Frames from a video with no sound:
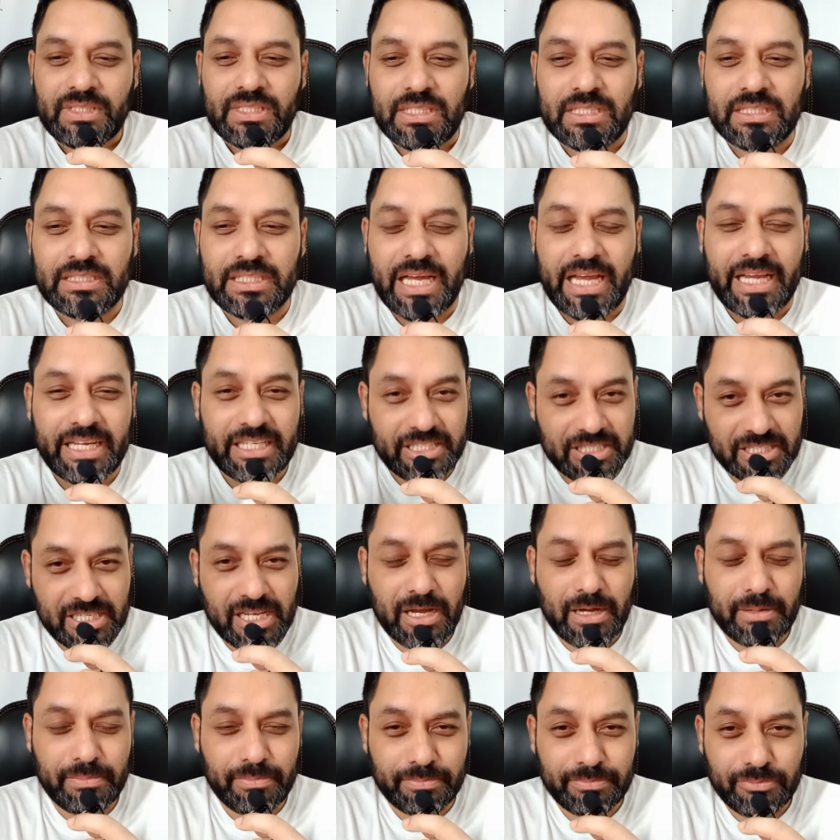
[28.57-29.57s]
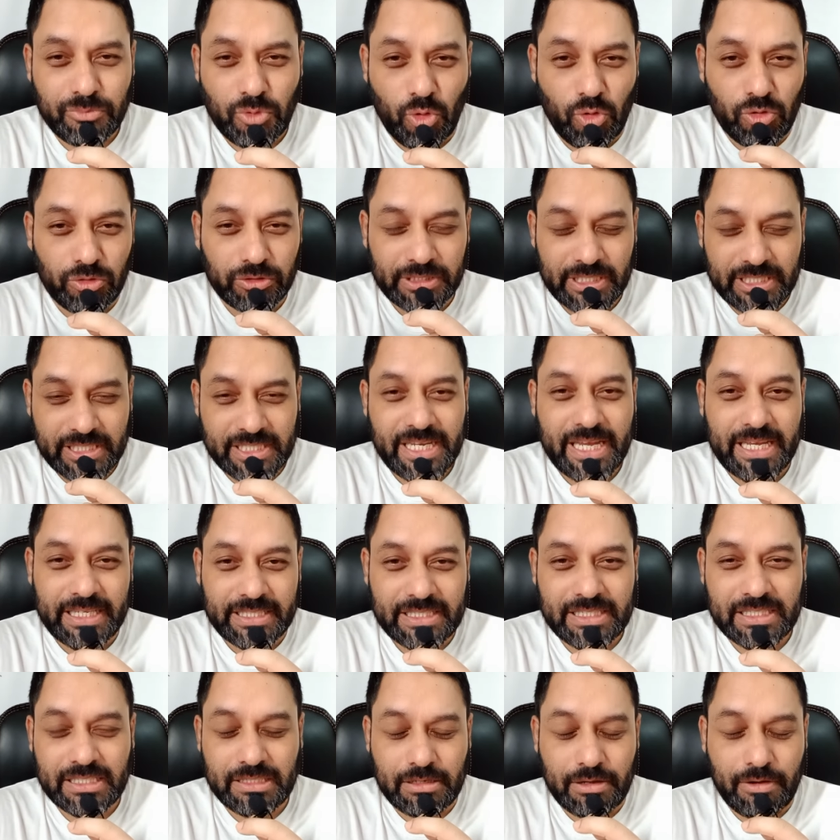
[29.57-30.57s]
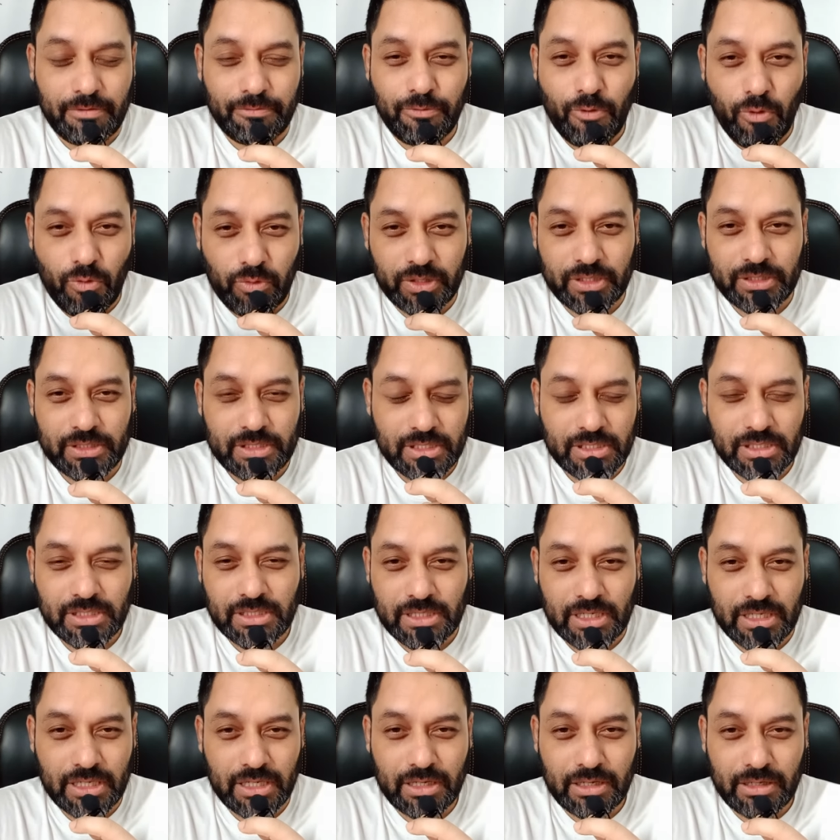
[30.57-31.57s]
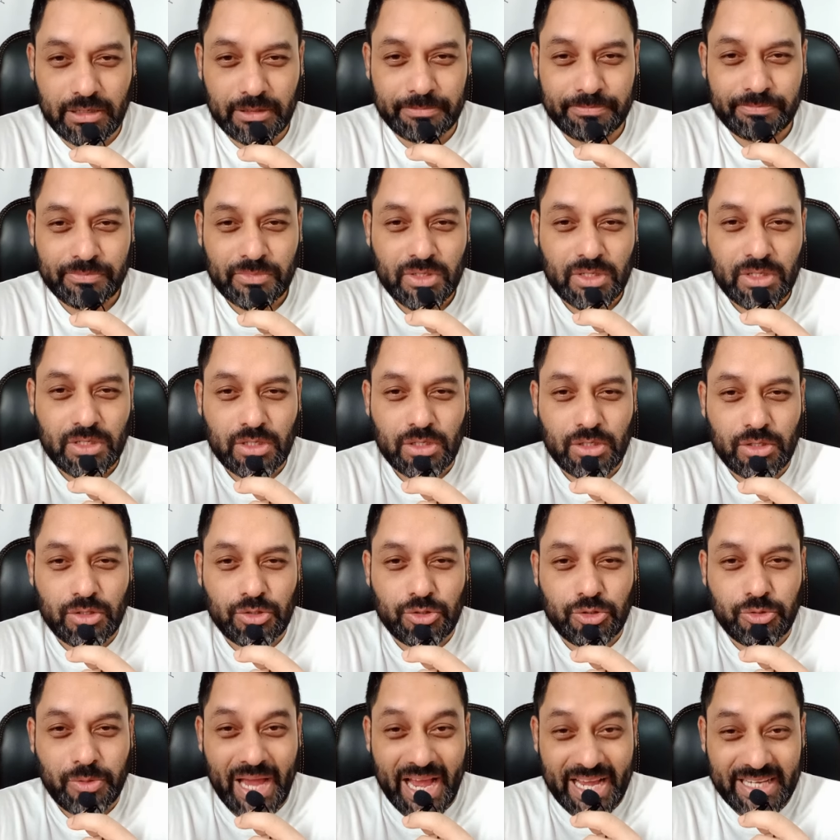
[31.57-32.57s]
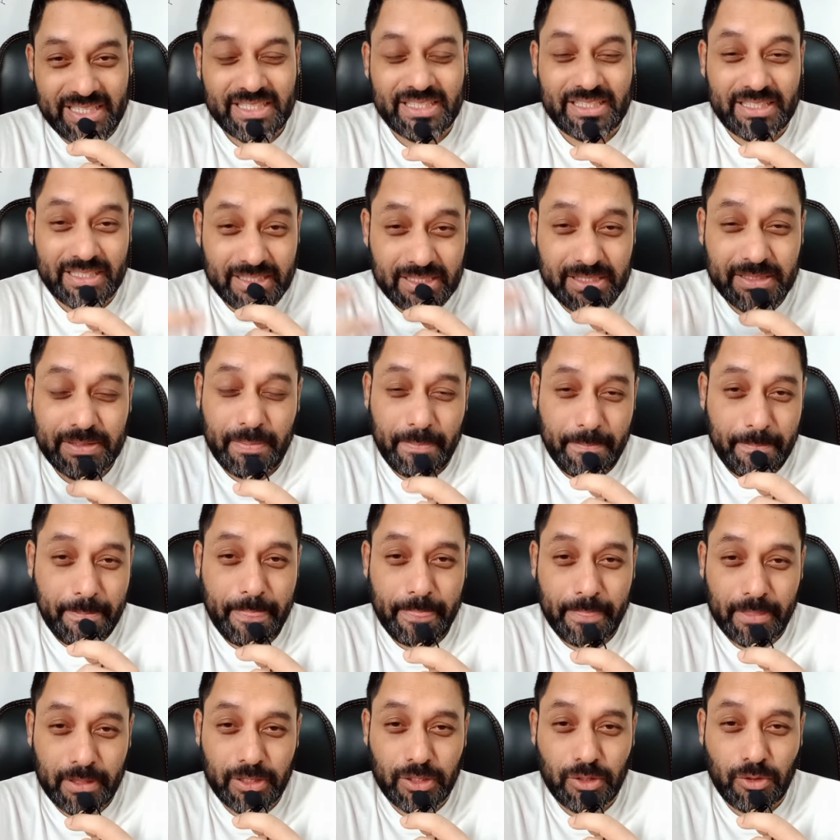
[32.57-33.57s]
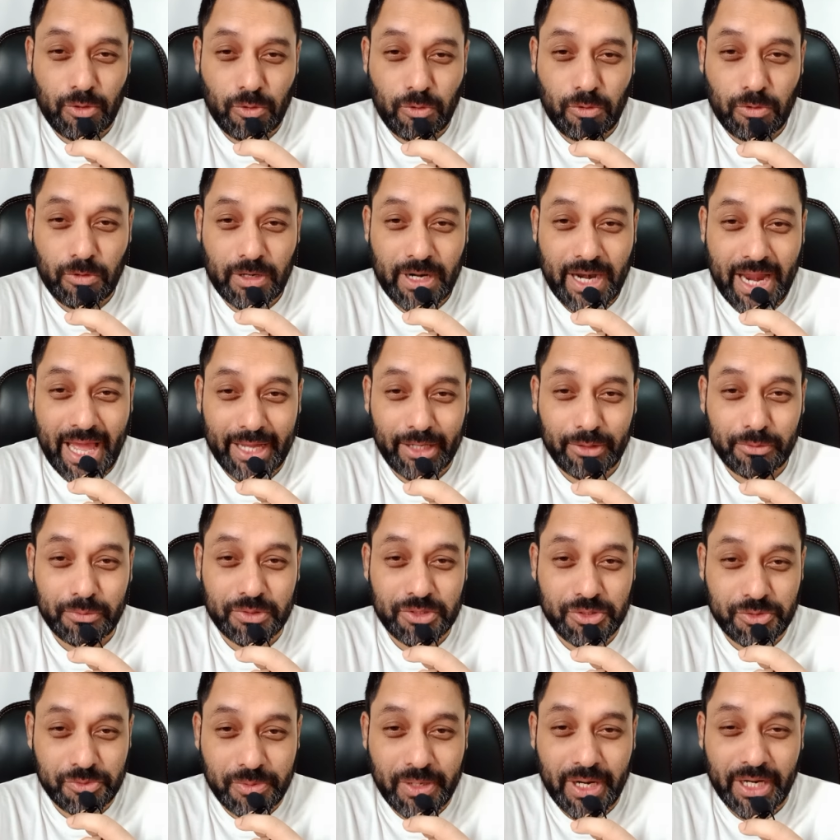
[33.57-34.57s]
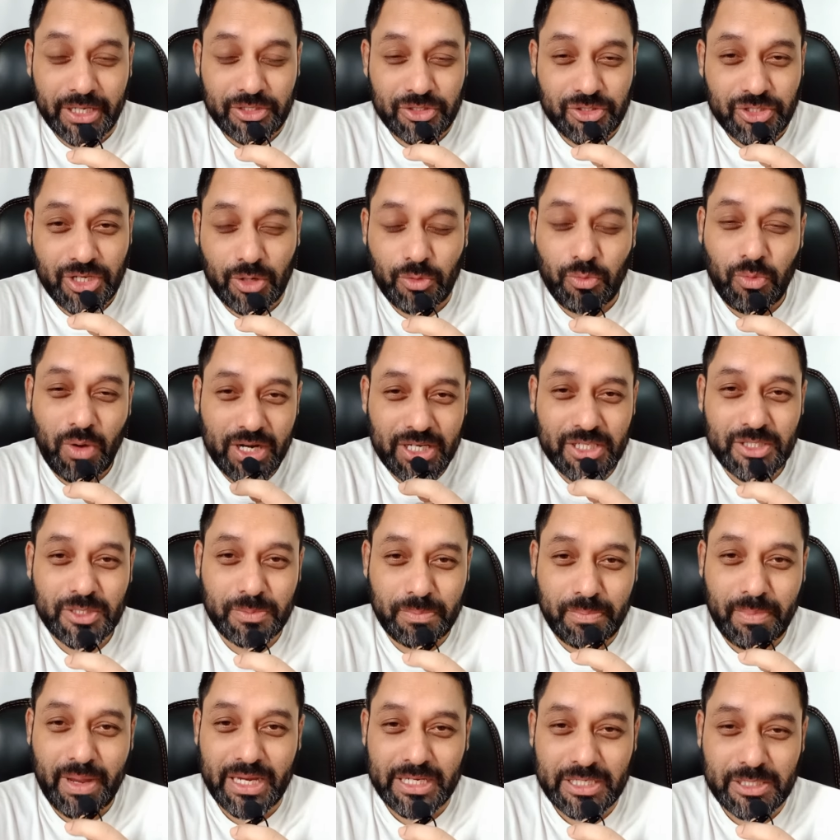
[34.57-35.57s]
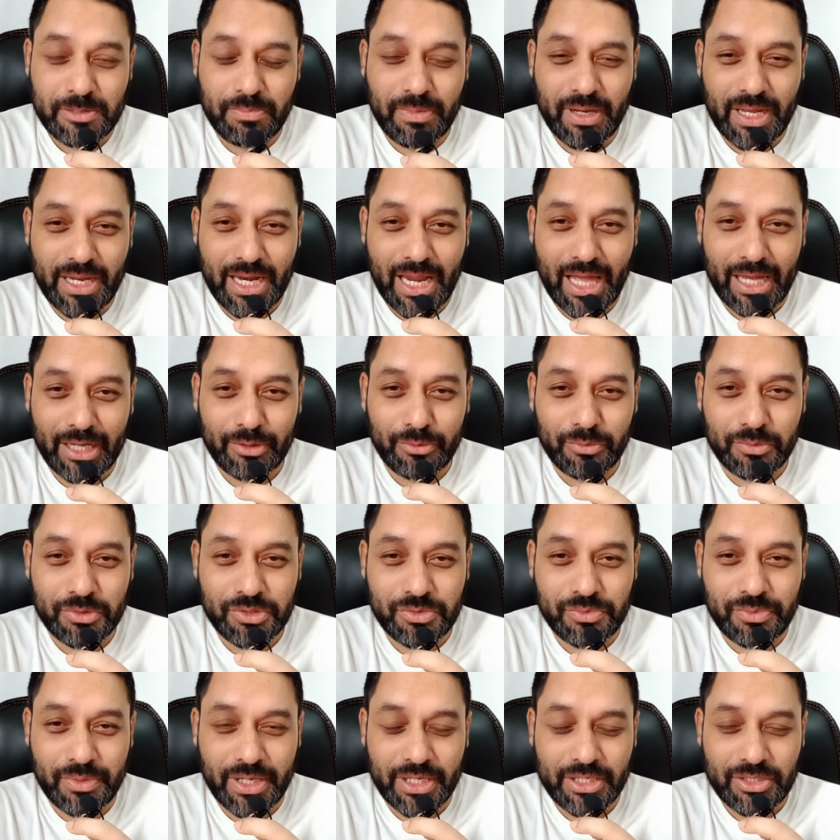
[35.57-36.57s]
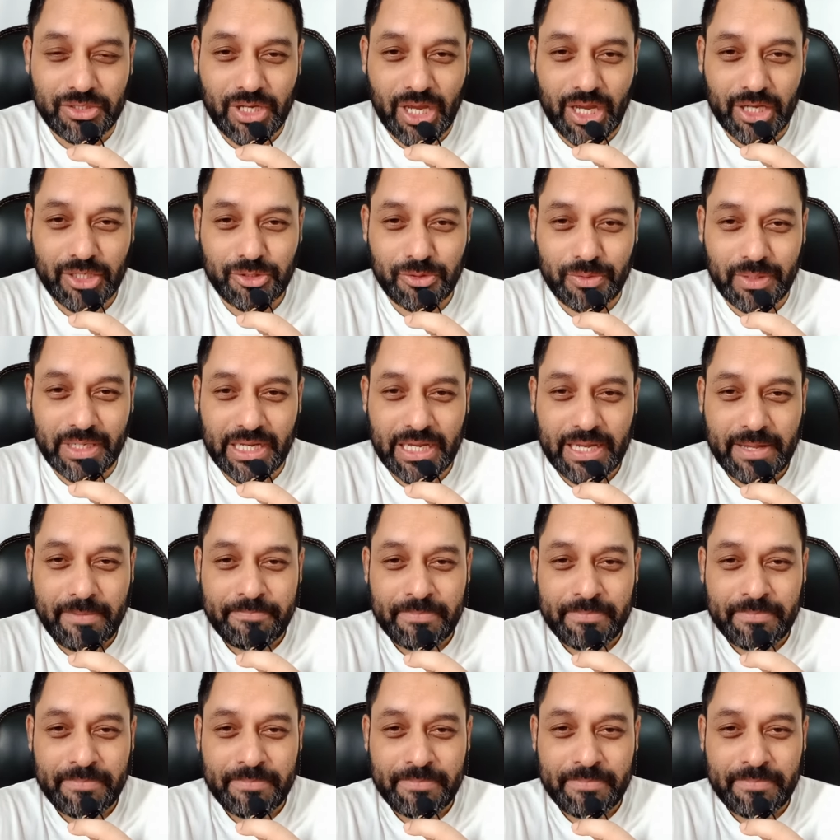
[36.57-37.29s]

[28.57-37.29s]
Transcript: the exam or the test focus to assess your language range. And what is meant by language range actually?